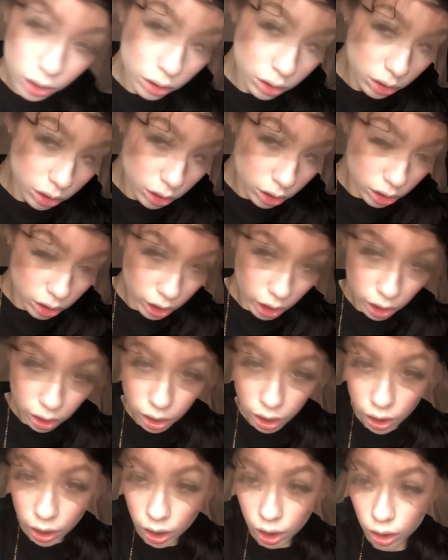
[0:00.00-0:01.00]
just take the
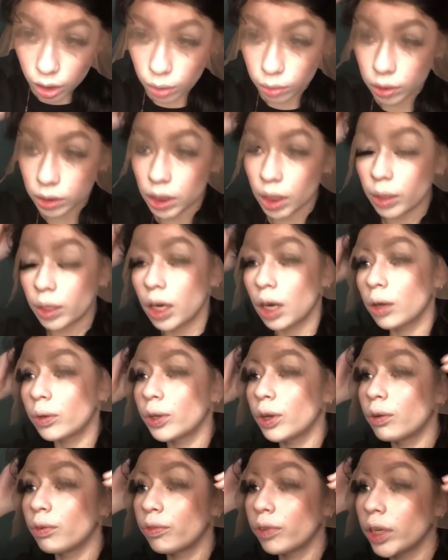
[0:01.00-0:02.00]
hair, take it out of
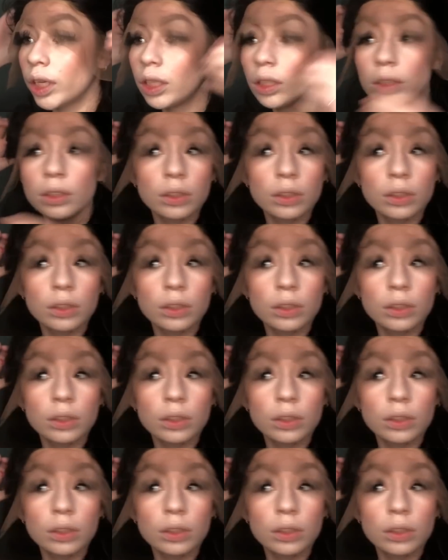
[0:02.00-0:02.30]
your face.